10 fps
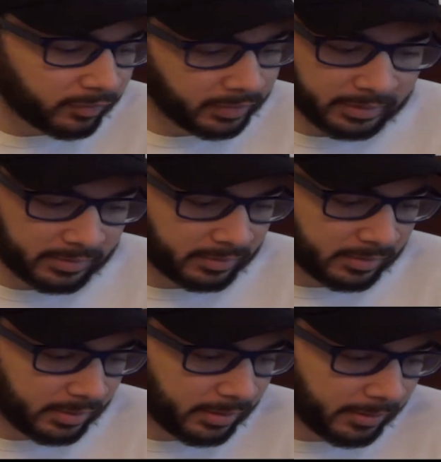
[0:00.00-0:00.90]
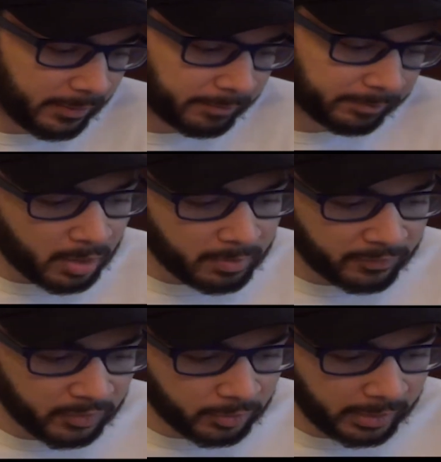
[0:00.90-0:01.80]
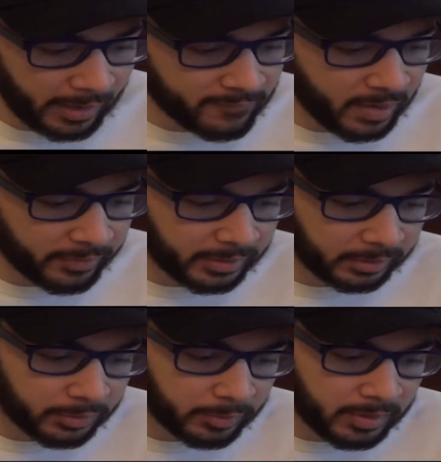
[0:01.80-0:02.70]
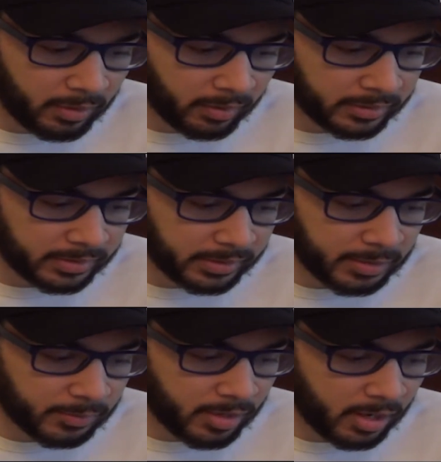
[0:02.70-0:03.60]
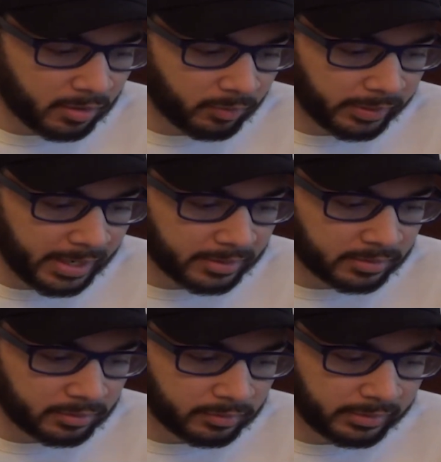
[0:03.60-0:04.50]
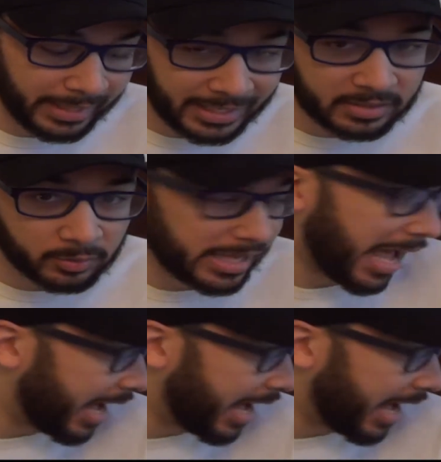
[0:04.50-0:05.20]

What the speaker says: definitely isn't. Throughout my viewing, I found it a little bit hard to keep track of when Nancy was